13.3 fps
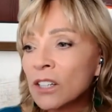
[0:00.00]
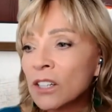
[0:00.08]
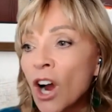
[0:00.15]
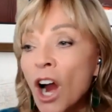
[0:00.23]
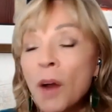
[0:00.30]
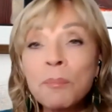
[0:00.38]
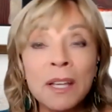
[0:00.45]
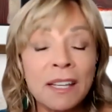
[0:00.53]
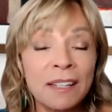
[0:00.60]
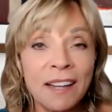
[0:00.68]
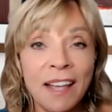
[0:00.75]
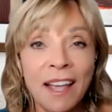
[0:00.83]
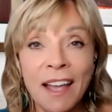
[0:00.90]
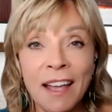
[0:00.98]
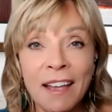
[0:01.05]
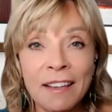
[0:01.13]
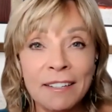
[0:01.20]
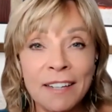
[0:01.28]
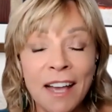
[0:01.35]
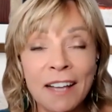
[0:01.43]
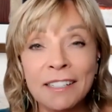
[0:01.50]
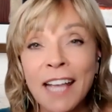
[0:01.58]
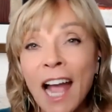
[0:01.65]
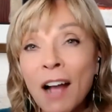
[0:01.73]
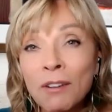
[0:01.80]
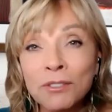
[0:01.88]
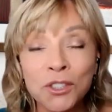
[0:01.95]
carpet and a
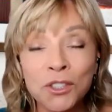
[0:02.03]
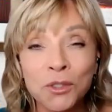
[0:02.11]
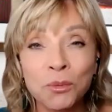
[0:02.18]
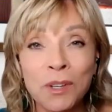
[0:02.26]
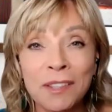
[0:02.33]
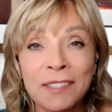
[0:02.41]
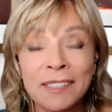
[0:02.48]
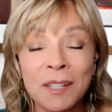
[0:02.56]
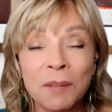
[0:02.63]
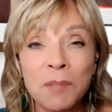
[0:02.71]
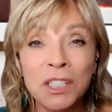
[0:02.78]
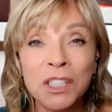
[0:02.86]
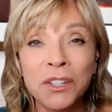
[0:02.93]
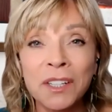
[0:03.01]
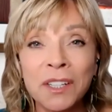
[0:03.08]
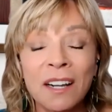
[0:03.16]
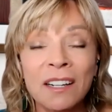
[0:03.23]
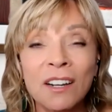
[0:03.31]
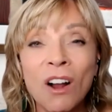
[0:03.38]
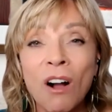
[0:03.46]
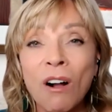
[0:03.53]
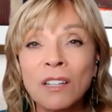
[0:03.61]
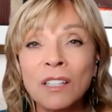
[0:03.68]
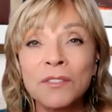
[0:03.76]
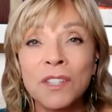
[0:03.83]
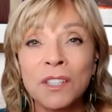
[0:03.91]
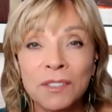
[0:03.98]
couch with some material on it, all
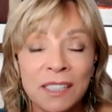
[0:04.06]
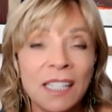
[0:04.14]
of those